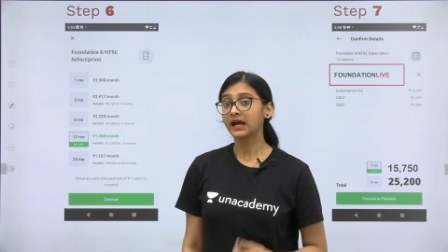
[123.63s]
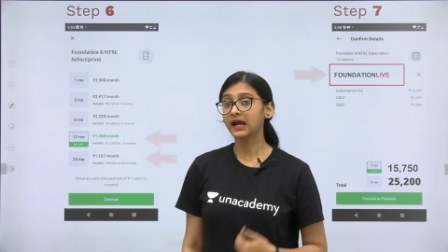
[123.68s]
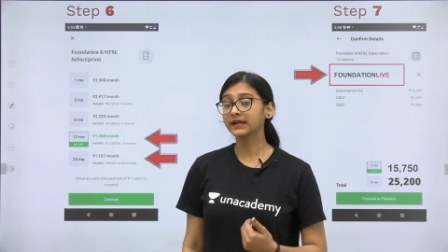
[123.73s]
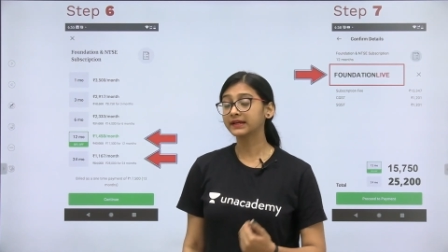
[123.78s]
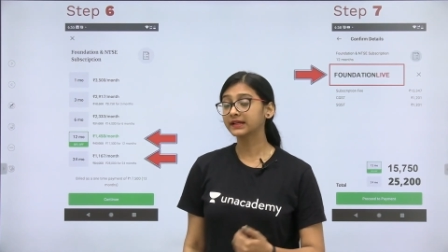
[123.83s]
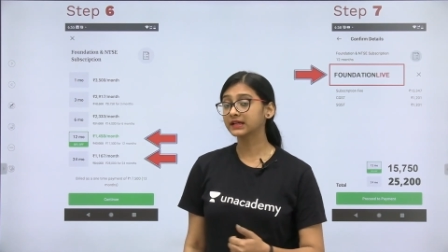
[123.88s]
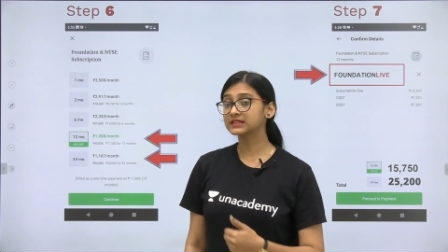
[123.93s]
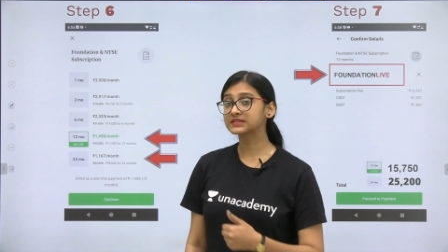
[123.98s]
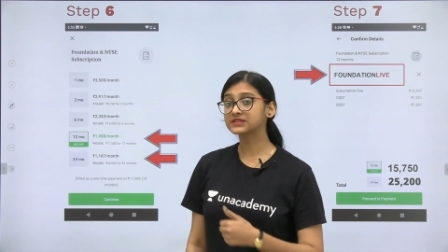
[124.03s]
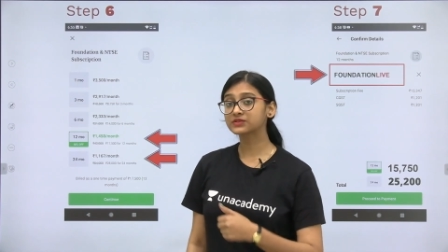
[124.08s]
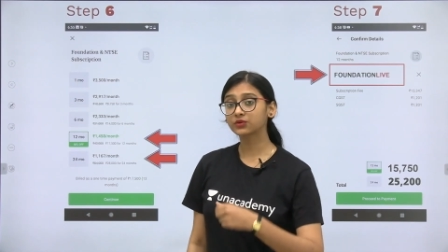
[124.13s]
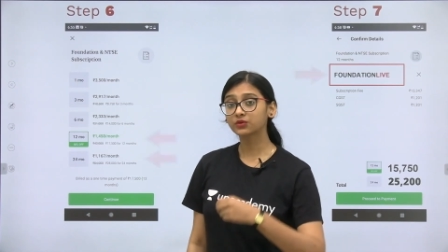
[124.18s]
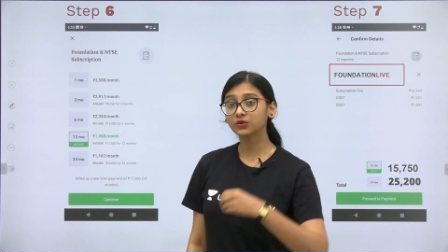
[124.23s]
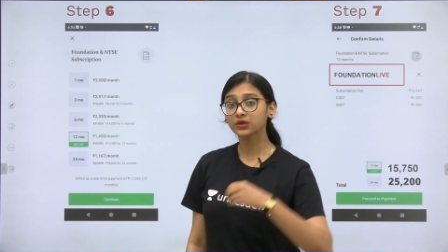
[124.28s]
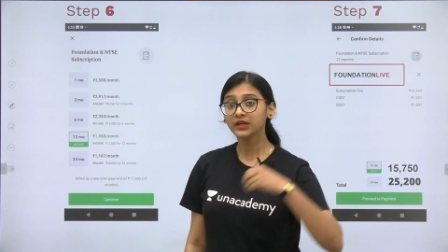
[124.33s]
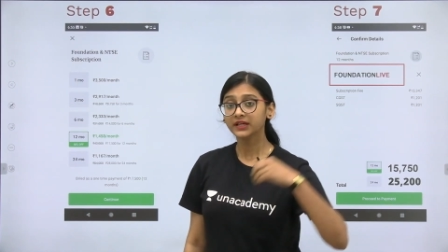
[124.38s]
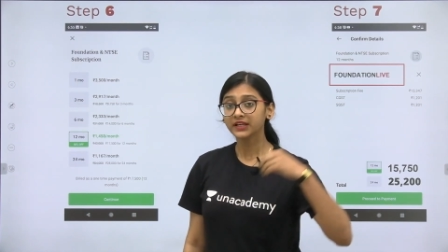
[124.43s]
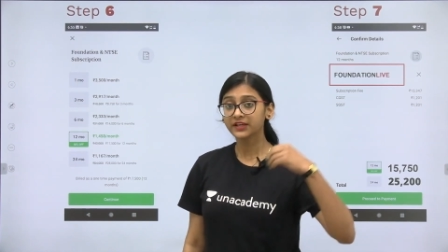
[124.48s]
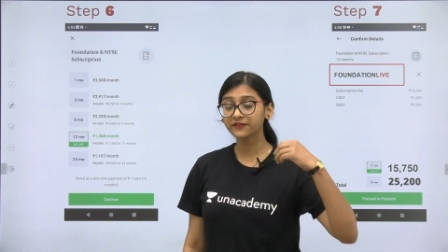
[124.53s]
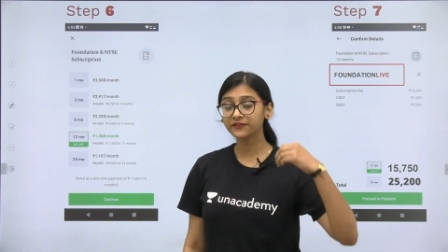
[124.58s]
And also
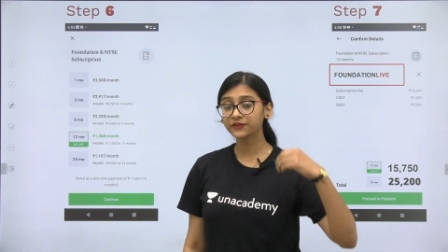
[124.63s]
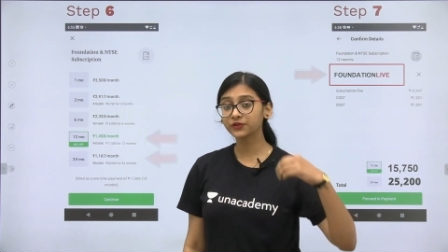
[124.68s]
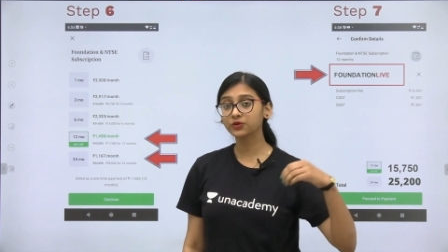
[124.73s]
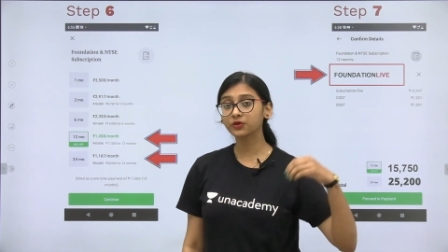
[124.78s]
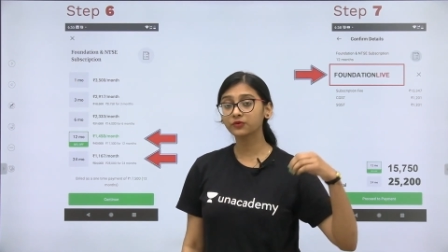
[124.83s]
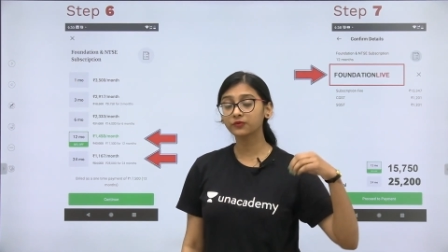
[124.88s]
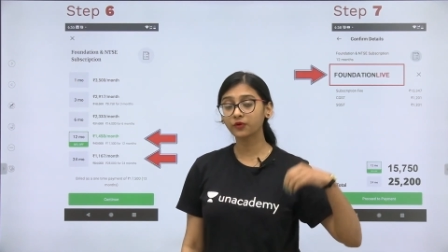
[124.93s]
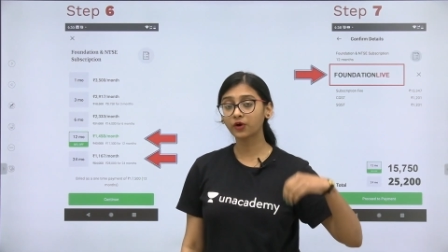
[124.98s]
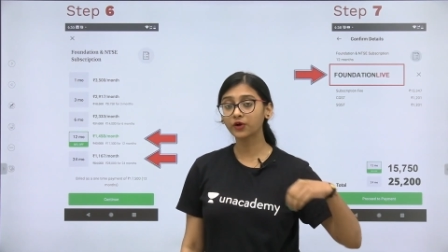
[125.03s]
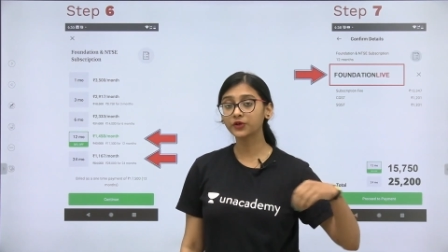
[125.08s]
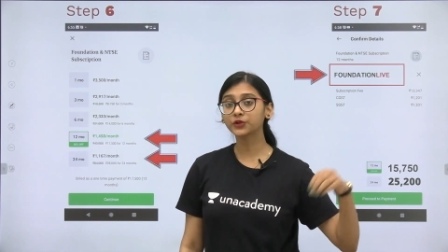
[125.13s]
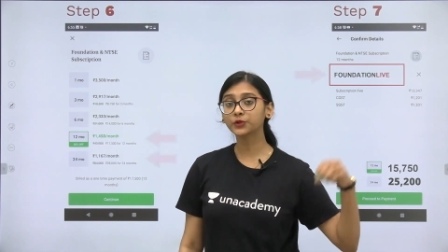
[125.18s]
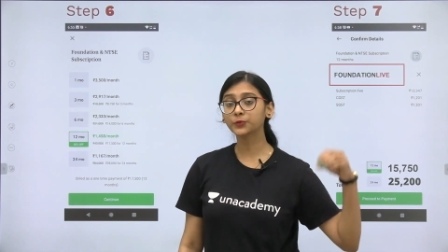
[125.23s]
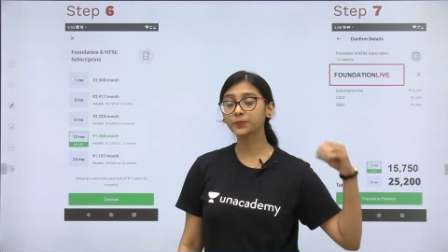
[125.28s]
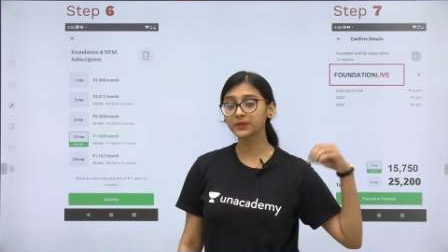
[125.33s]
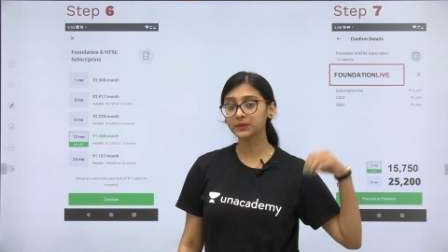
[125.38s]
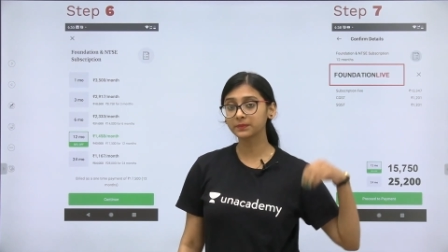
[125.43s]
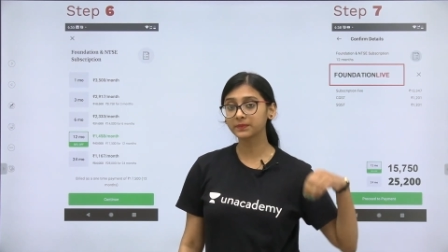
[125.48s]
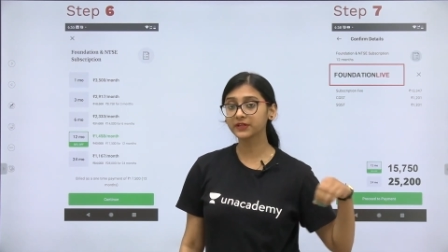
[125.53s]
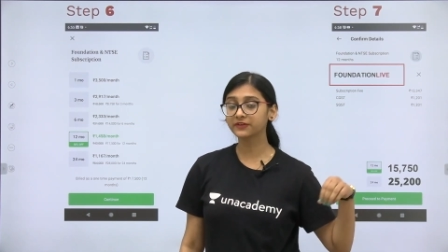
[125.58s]
if you want to
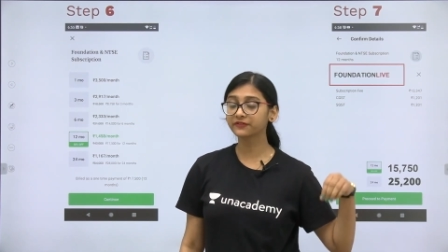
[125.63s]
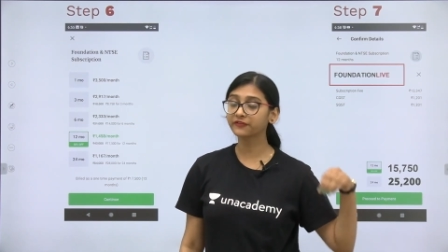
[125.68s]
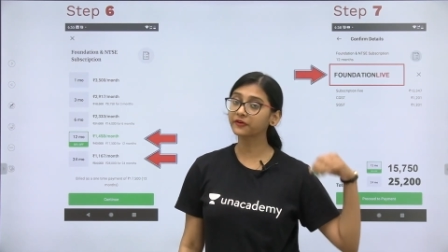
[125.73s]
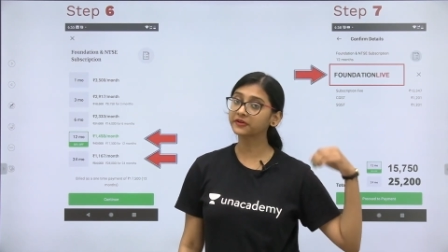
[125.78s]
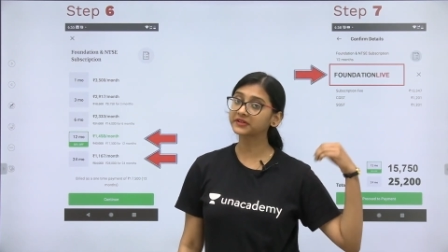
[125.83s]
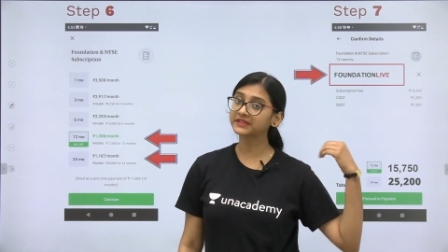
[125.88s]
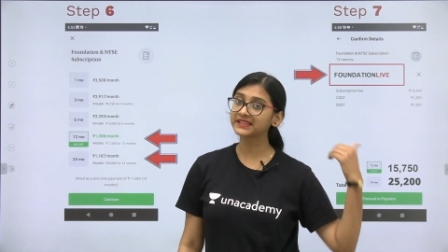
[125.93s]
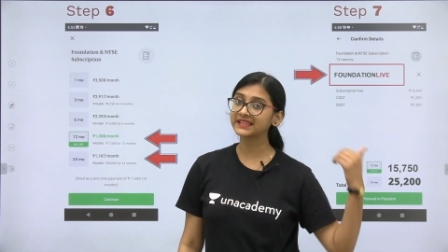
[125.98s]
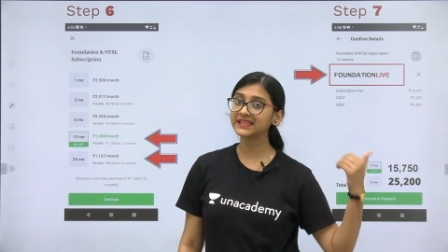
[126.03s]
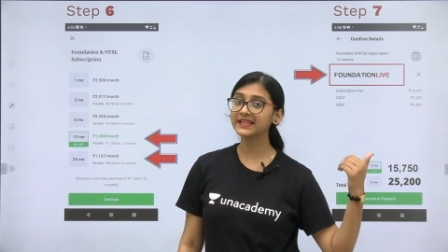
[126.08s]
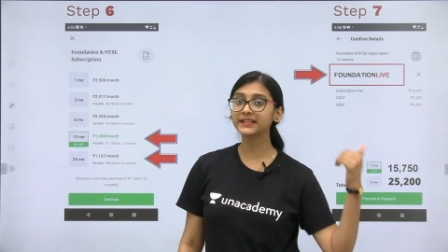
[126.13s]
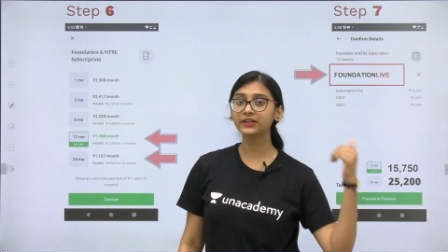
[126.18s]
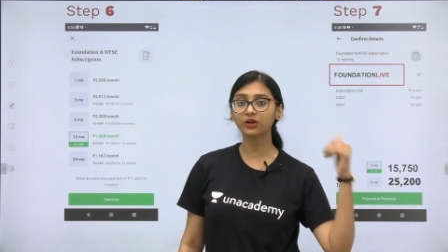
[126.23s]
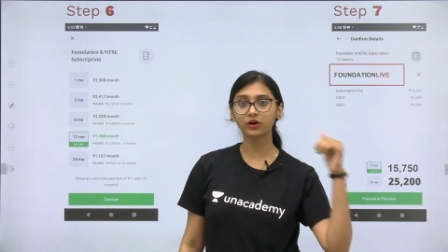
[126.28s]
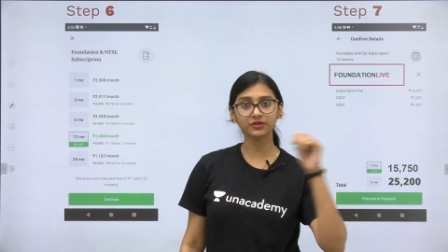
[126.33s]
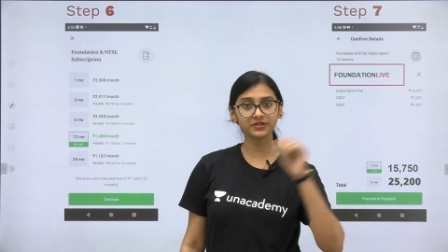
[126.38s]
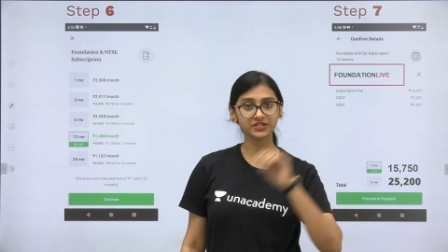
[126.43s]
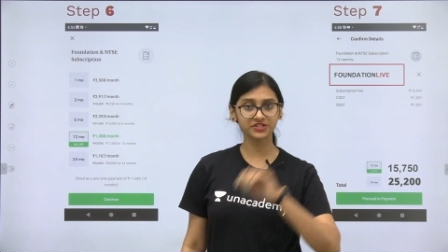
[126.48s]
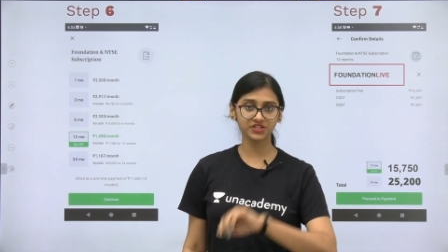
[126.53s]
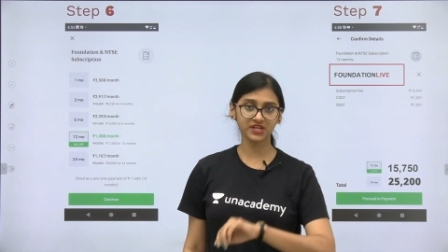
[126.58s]
prepare for NEET
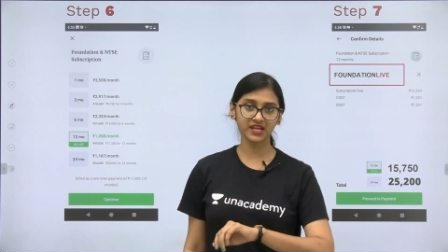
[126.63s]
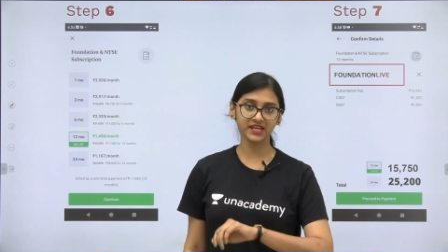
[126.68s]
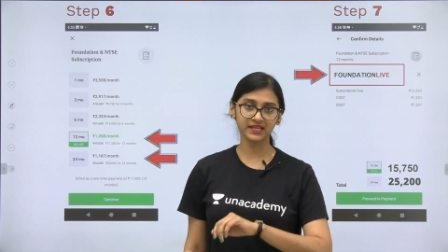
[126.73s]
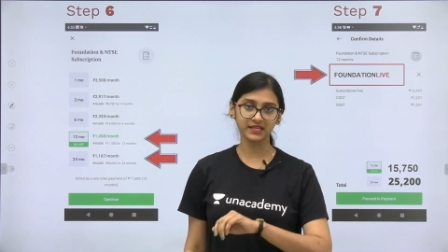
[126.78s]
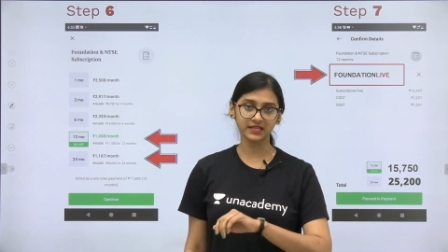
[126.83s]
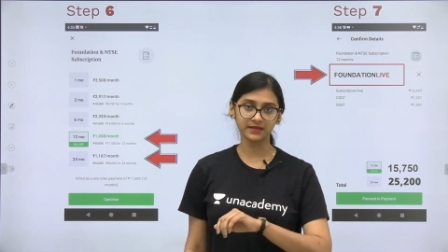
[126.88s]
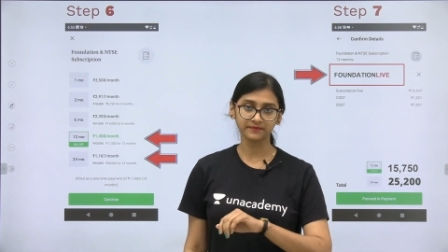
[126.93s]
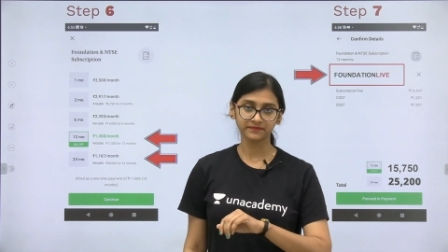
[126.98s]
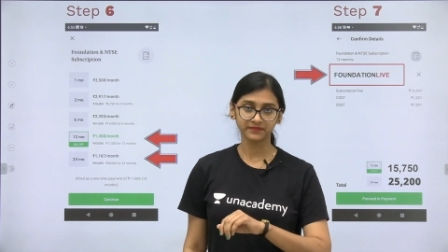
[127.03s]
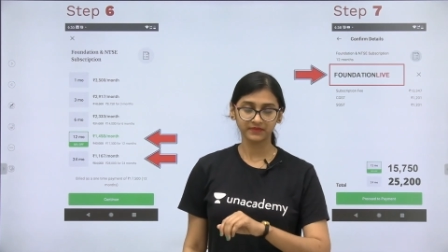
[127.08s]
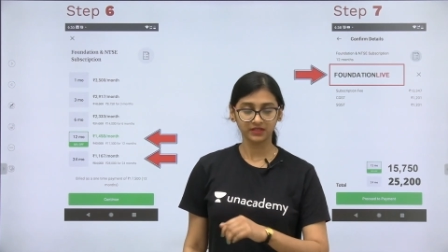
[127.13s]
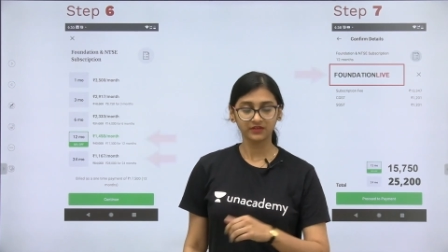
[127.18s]
or JEE,